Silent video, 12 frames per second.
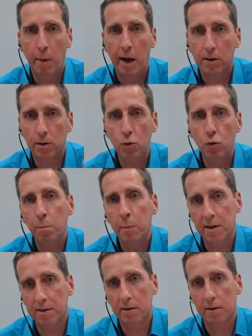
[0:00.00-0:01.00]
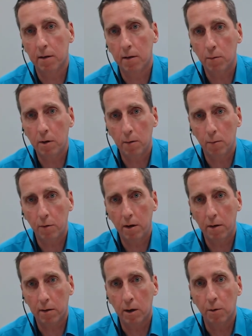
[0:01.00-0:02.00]
my 2 missed
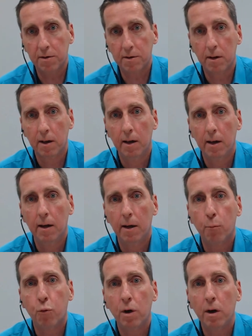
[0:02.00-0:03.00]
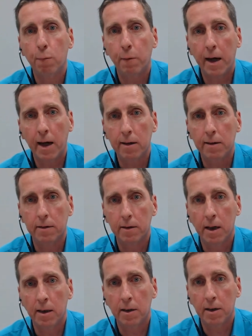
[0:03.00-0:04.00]
free throws prevailed
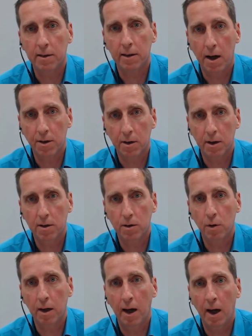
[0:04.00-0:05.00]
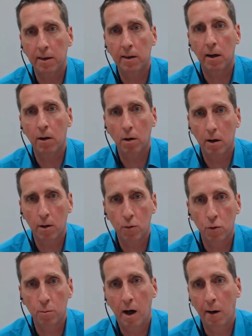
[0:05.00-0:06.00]
in the discussions we had in the
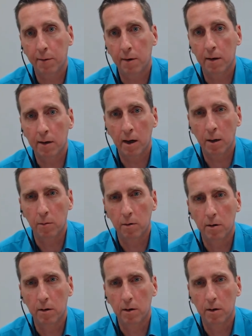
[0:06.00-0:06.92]
locker room after the game.